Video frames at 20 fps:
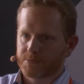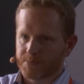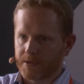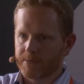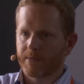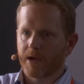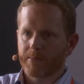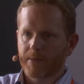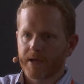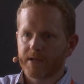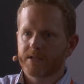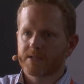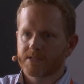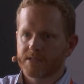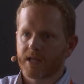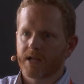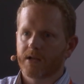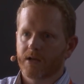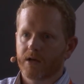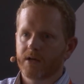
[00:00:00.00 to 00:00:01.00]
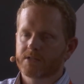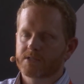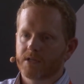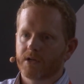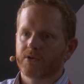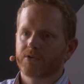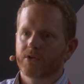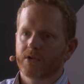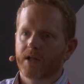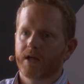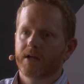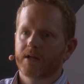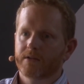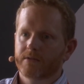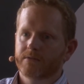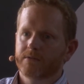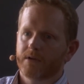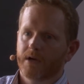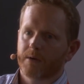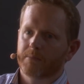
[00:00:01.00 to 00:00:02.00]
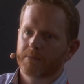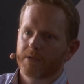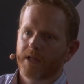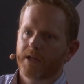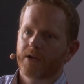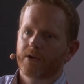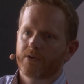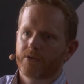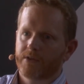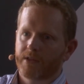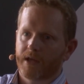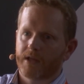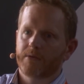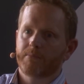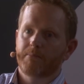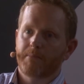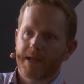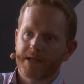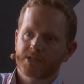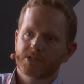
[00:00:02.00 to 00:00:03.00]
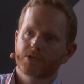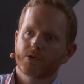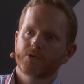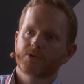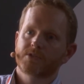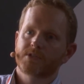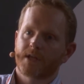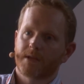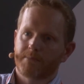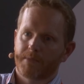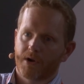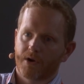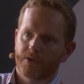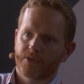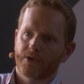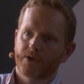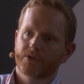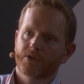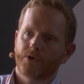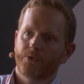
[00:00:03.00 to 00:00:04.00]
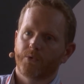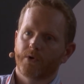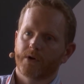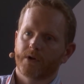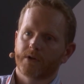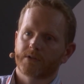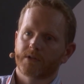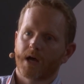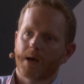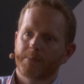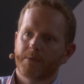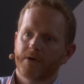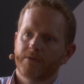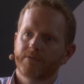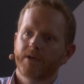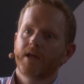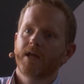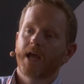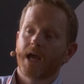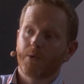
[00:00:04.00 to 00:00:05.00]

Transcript: but in my mind, it's an underlying layer that Mesos and Marathon can run on top of.